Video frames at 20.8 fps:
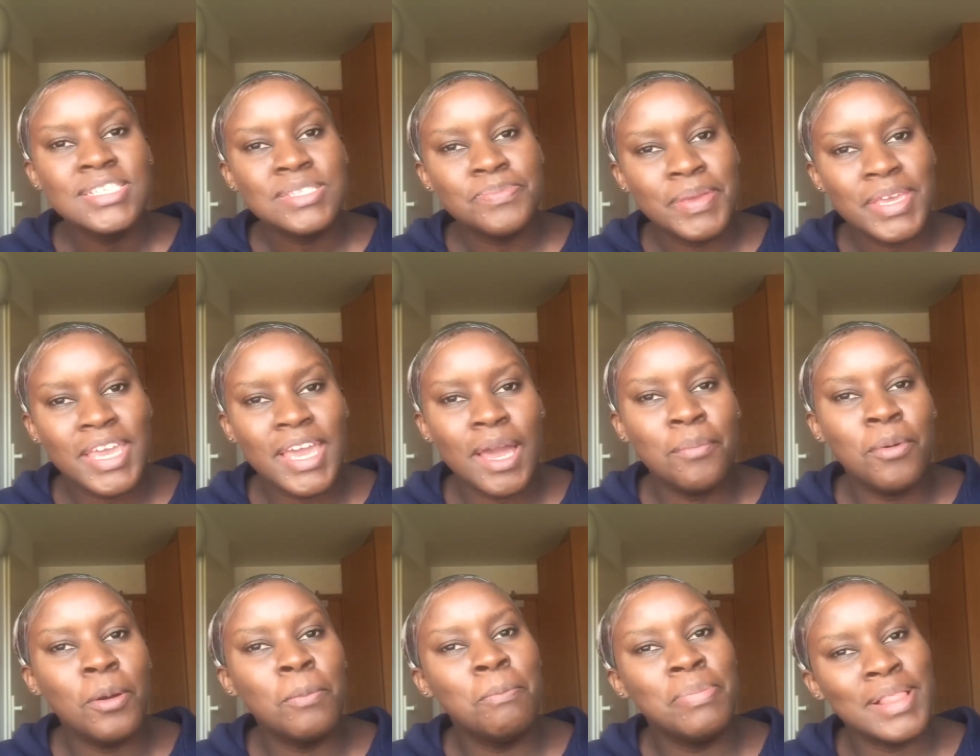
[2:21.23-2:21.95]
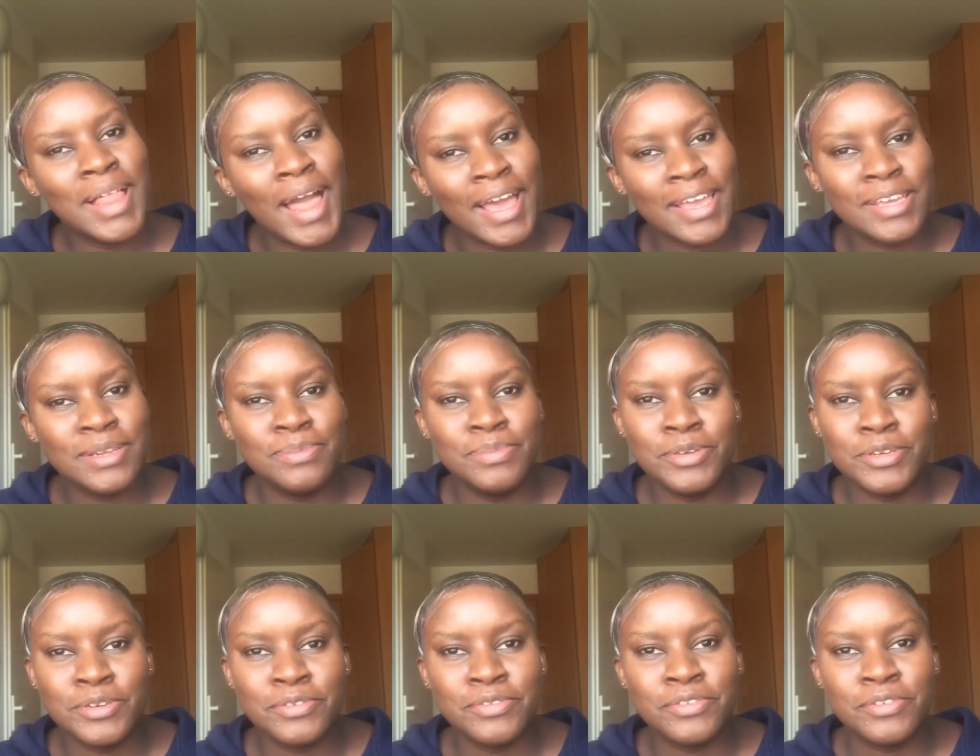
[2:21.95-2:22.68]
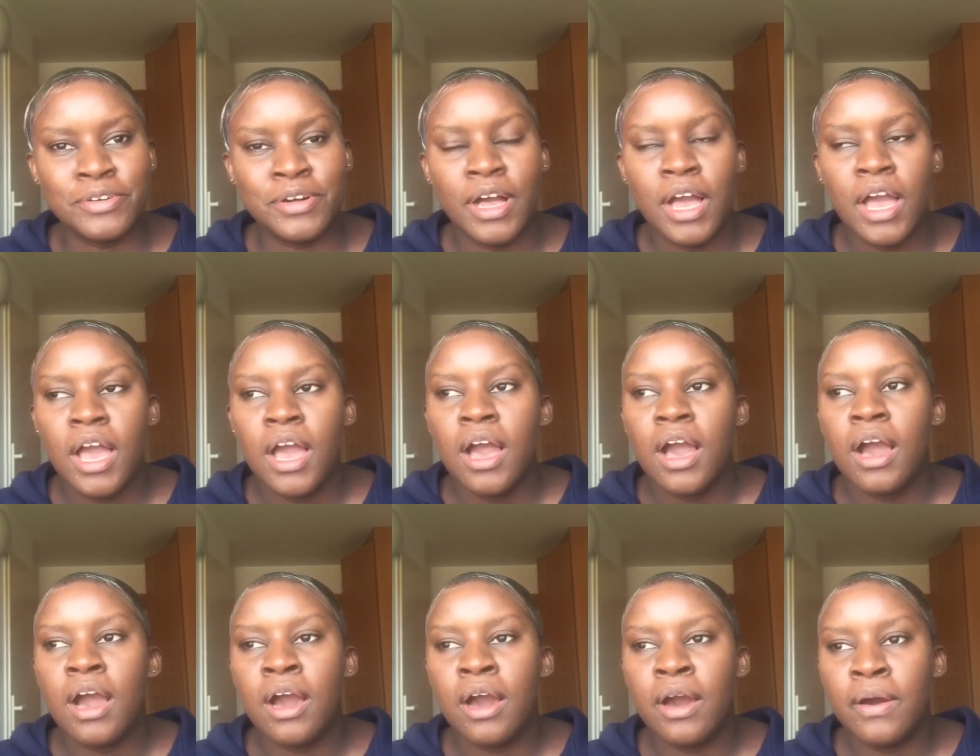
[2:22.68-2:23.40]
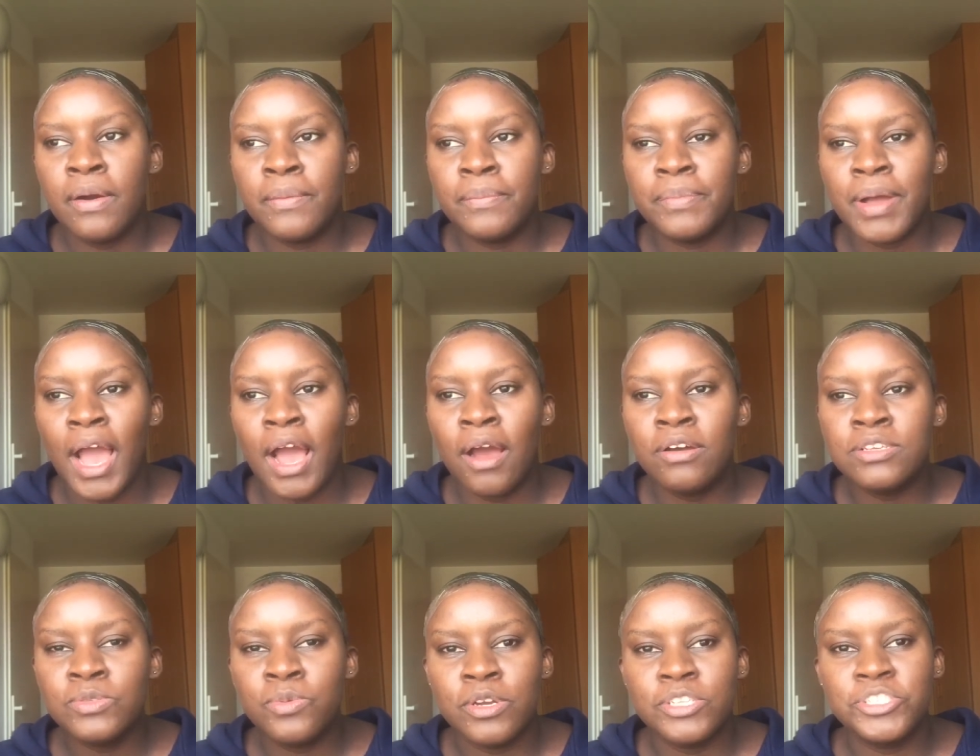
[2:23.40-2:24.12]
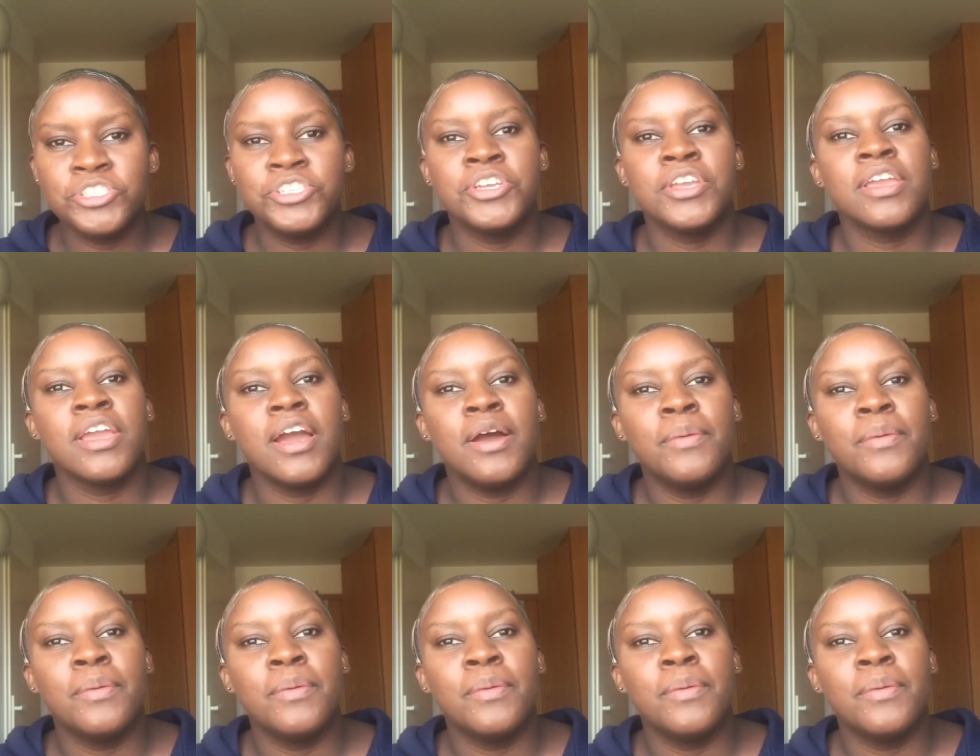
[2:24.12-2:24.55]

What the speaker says: speaking about black and beautiful, I was watching